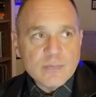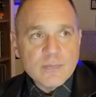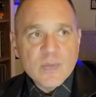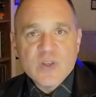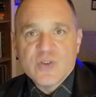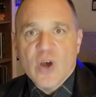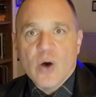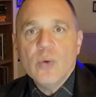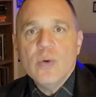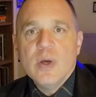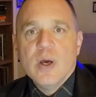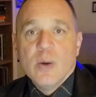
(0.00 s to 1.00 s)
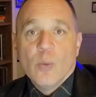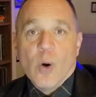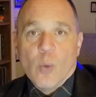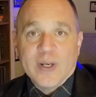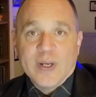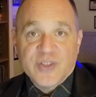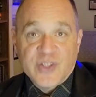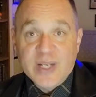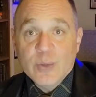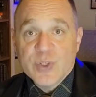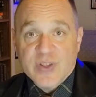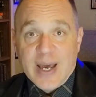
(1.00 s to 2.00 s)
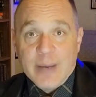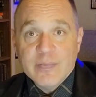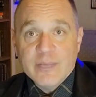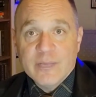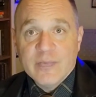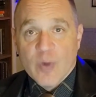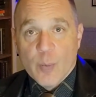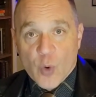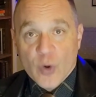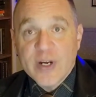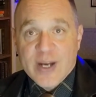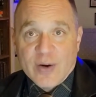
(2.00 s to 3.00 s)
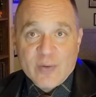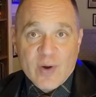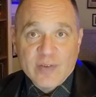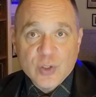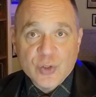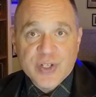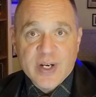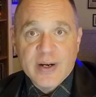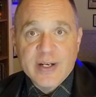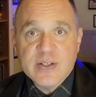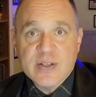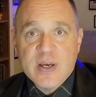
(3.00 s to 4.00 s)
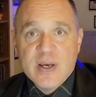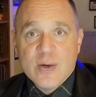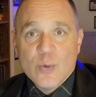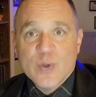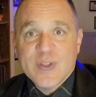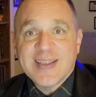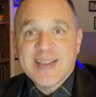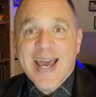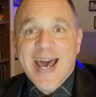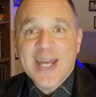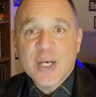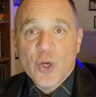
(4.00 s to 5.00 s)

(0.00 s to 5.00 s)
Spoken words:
So, well, what distinguished them from ordinary revolutionaries was that they had no